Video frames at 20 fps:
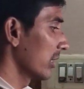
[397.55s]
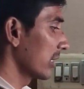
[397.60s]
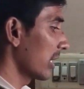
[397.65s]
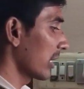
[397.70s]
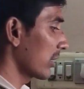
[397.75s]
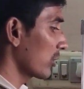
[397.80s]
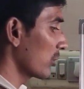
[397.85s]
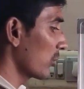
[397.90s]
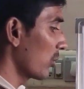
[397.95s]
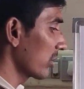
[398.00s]

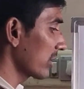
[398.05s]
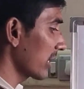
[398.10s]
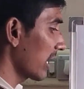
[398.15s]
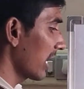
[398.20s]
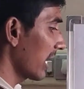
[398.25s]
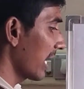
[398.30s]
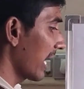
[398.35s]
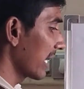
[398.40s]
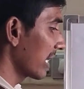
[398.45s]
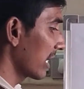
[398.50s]
The
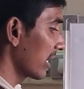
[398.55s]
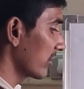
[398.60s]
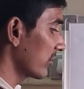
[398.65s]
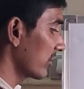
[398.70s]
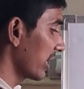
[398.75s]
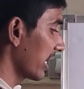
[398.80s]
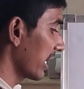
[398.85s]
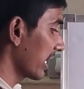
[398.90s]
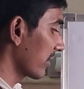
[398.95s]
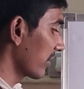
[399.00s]
total
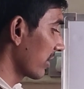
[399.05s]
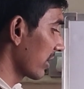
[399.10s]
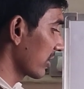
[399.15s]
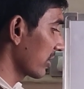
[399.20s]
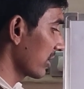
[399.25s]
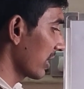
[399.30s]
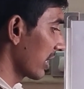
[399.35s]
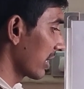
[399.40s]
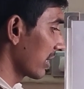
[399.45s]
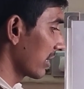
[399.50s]
energy
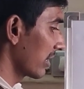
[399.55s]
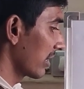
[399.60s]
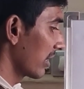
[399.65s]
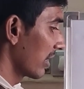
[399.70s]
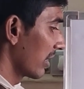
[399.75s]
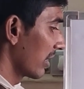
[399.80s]
equation,